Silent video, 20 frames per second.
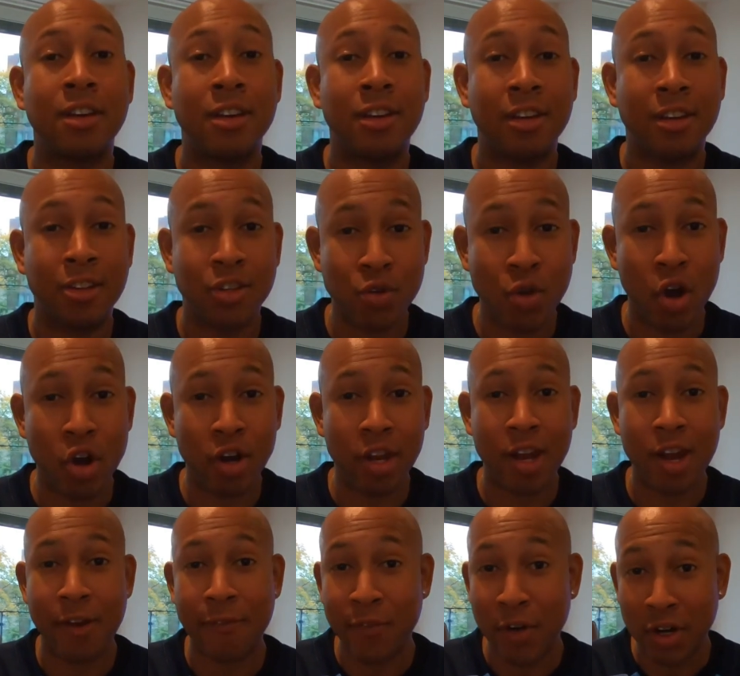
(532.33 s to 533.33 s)
You heard it here
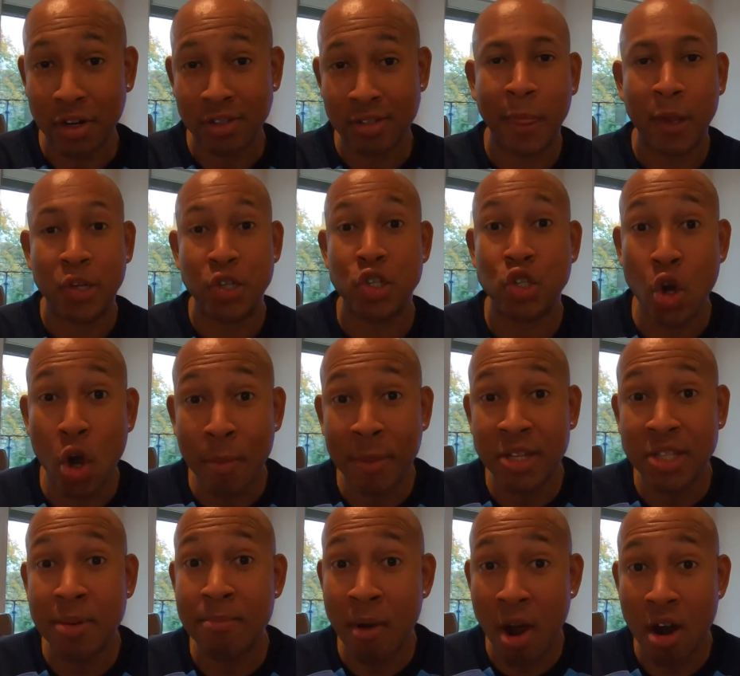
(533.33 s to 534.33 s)
first. Join me
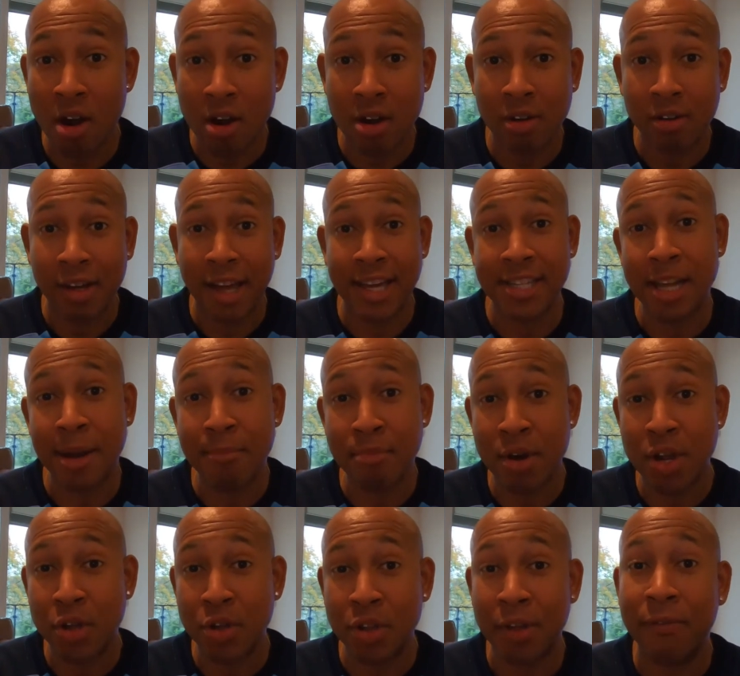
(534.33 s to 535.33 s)
tomorrow as I bring you
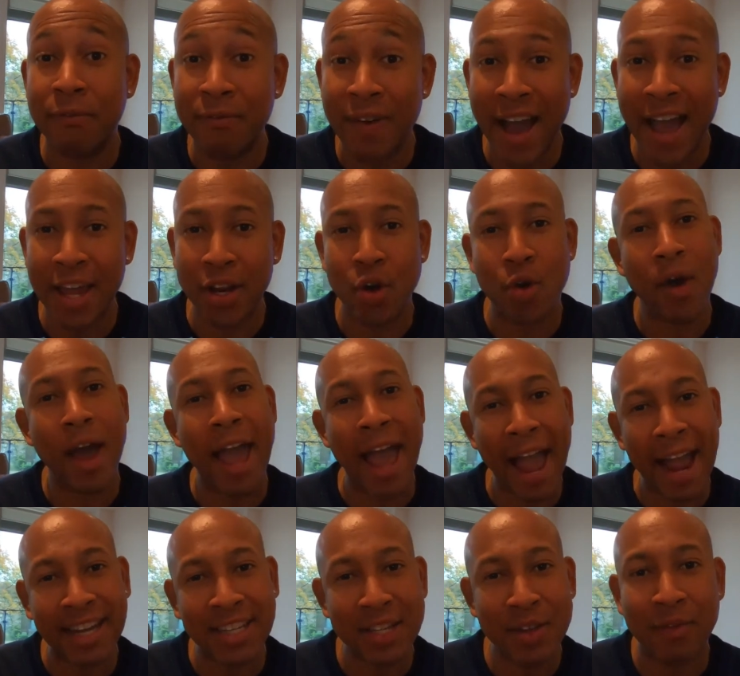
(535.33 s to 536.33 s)
the final
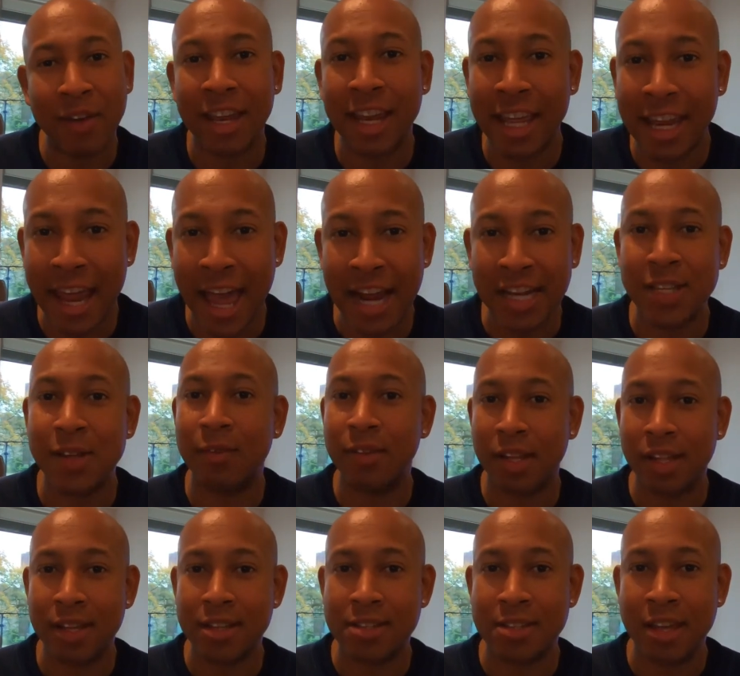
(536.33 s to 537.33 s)
active and inactive
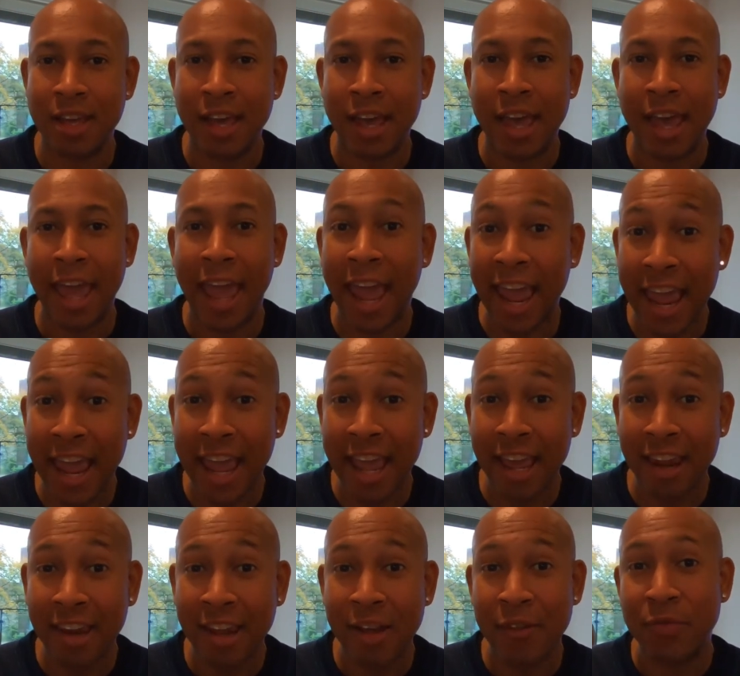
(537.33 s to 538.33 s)
list and
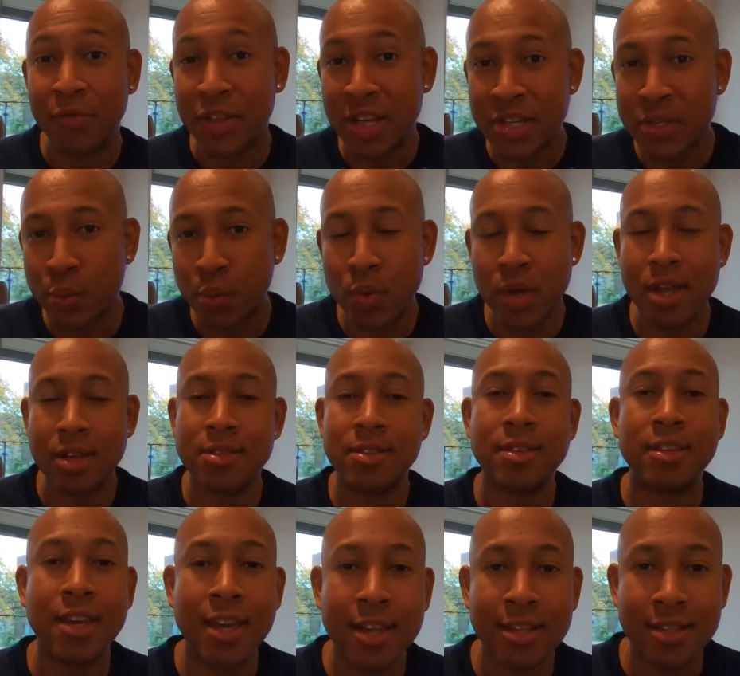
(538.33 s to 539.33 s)
this week's
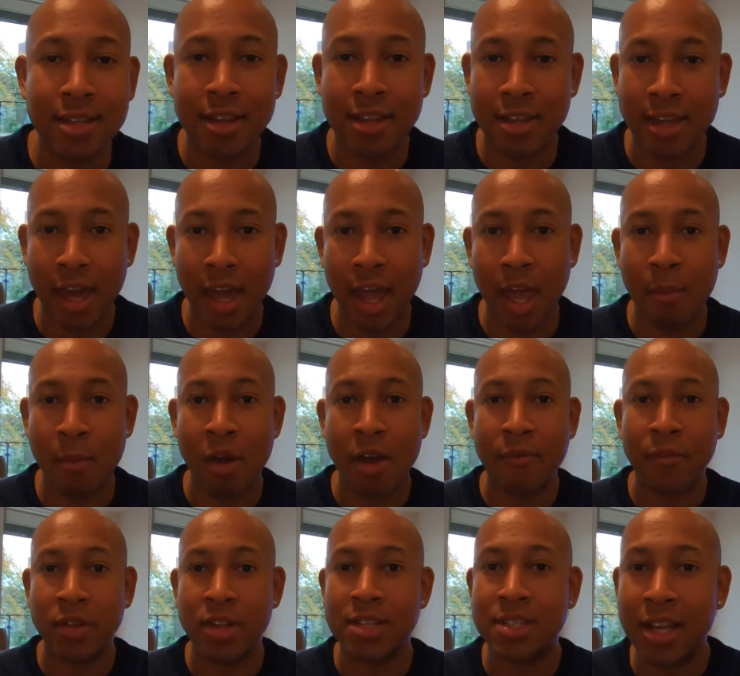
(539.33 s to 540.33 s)
keys to the game for the
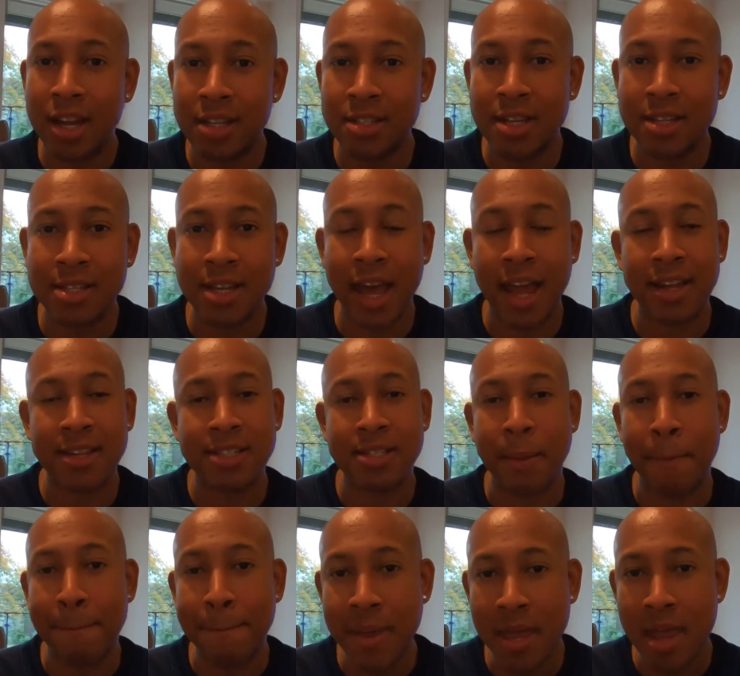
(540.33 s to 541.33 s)
Tennessee Titans to
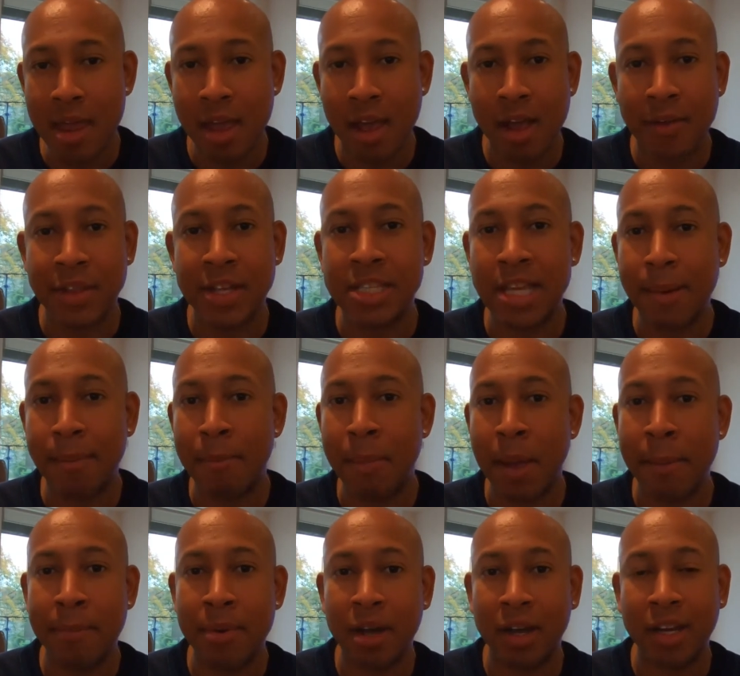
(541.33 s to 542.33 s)
beat the Tampa Bay
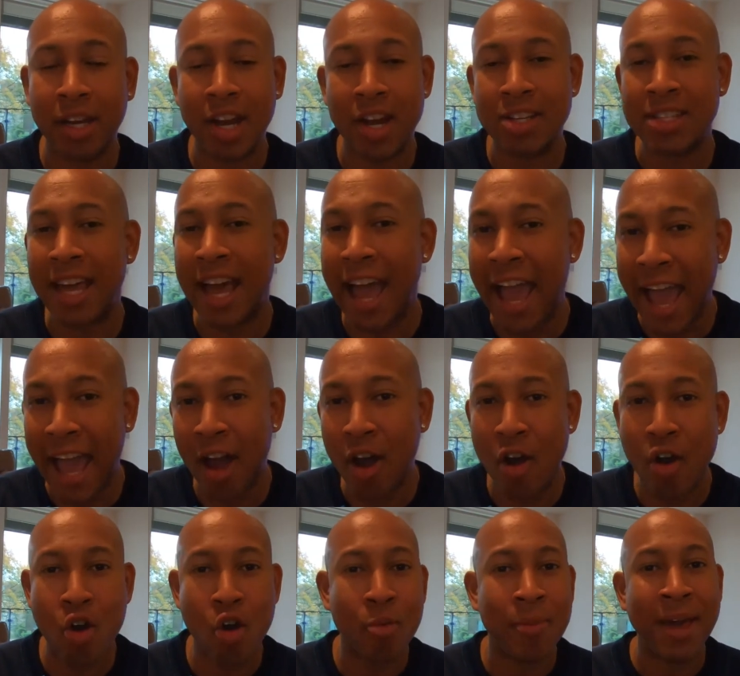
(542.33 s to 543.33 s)
Buccaneers at
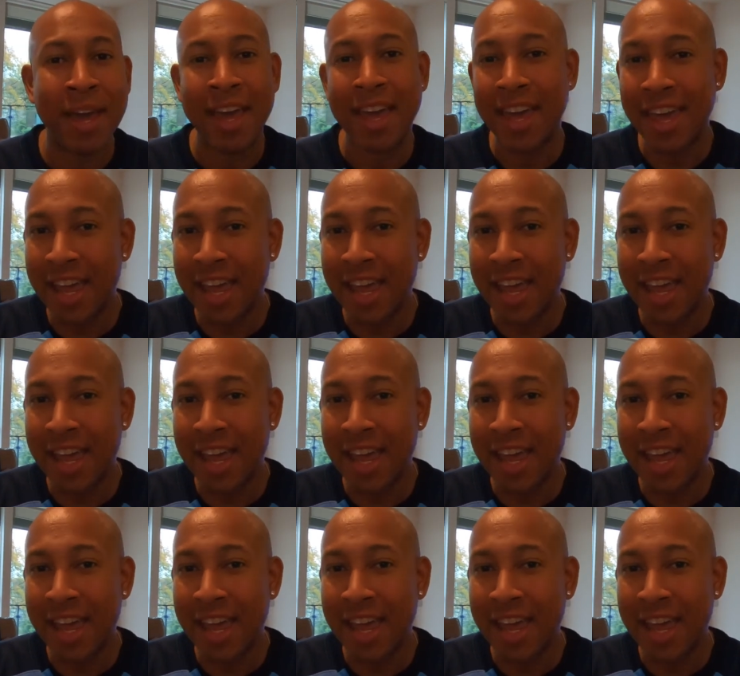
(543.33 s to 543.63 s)
home in